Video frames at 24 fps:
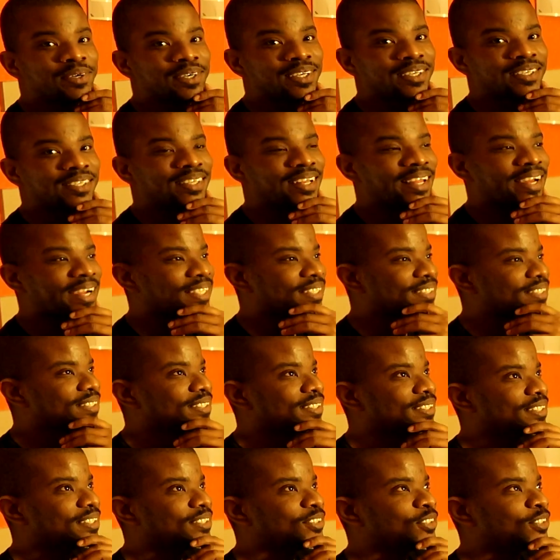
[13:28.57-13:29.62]
but like i
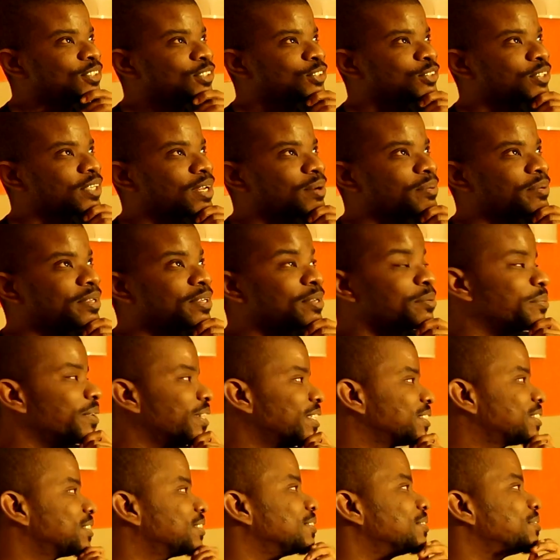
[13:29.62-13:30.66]
said you just try to make the
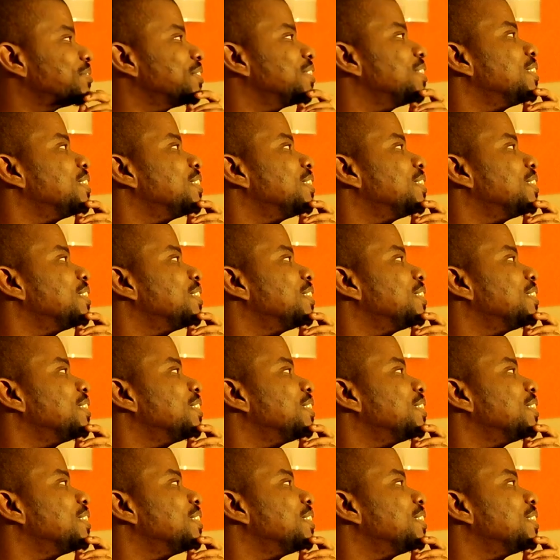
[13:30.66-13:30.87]
best of